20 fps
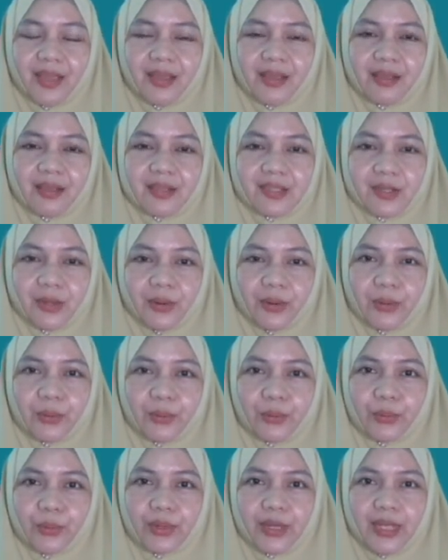
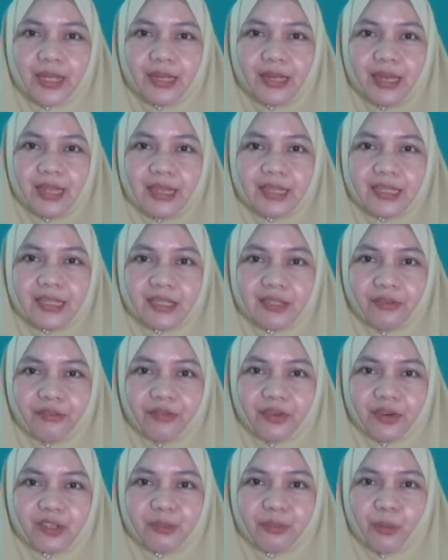So this is the
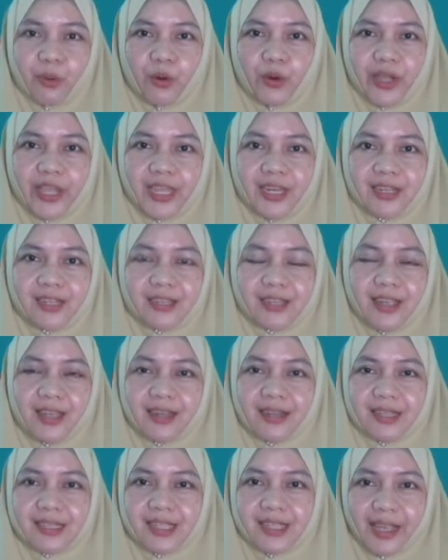first point,
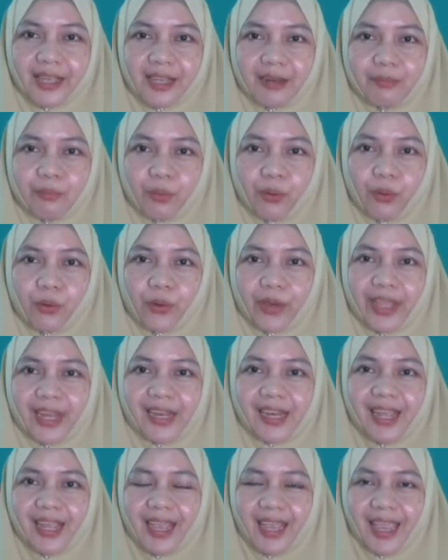the second point,
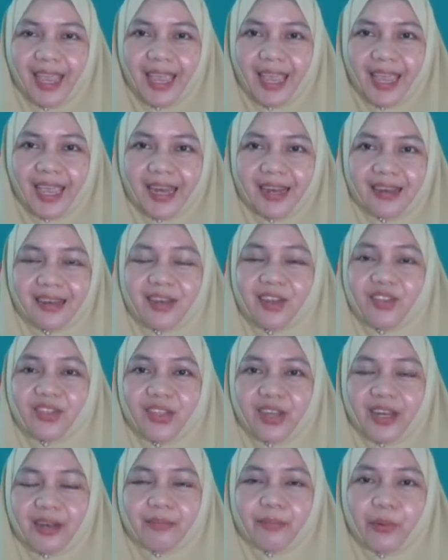and the
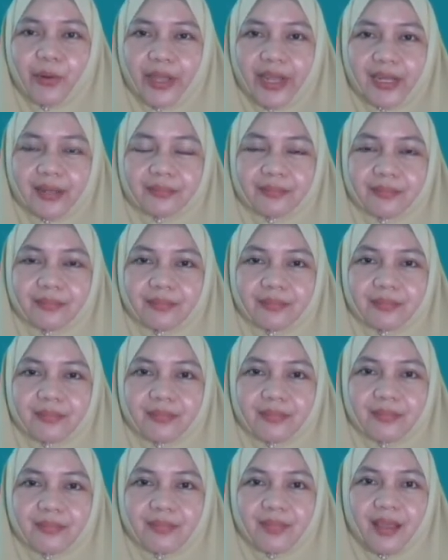third point.
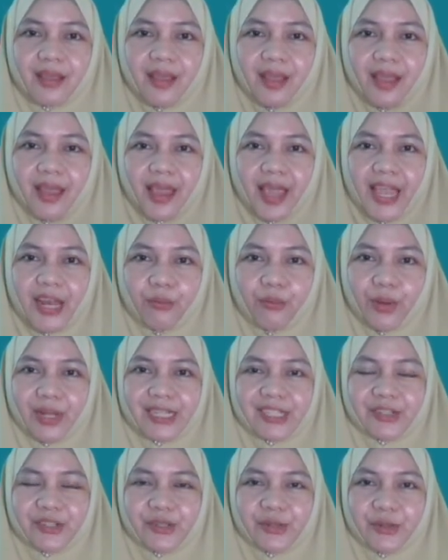And what
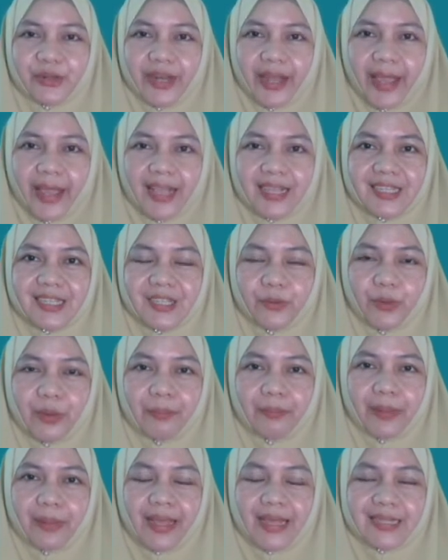to do next? We
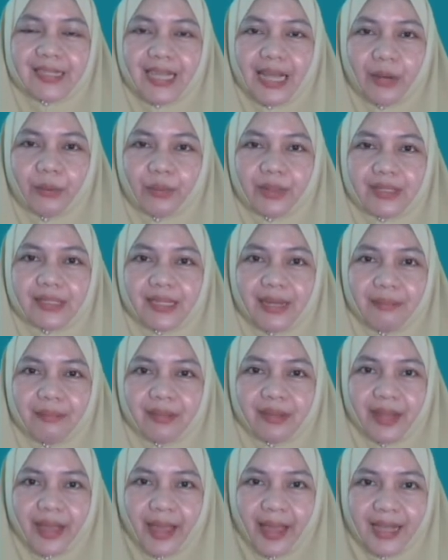place our
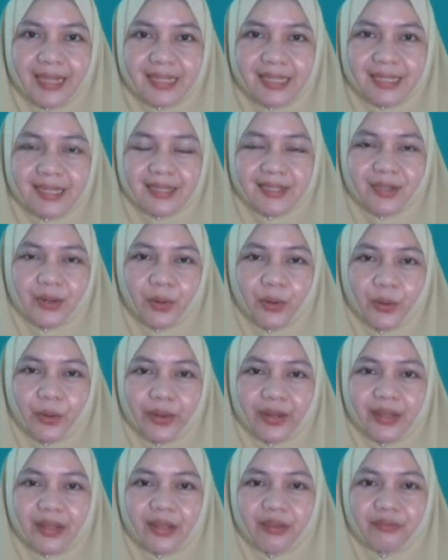thumbtacks
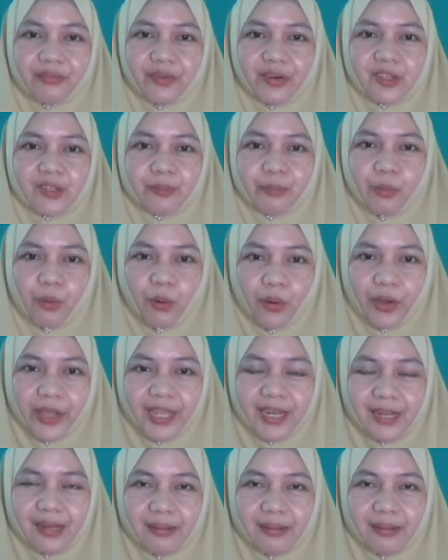on the first point